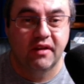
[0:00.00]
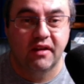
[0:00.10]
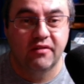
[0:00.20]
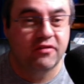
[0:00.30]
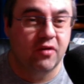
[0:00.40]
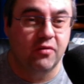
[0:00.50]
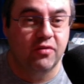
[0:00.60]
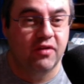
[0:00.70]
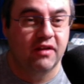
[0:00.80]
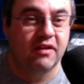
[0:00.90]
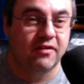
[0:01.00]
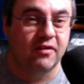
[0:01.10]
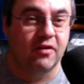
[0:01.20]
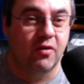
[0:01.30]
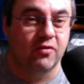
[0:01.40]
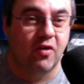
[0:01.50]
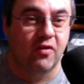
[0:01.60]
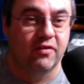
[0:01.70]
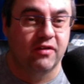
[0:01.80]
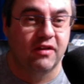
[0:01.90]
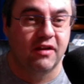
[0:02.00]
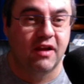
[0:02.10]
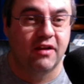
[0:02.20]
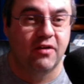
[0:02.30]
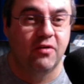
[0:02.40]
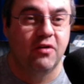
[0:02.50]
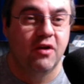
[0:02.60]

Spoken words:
so it doesn't go as long as it did. I know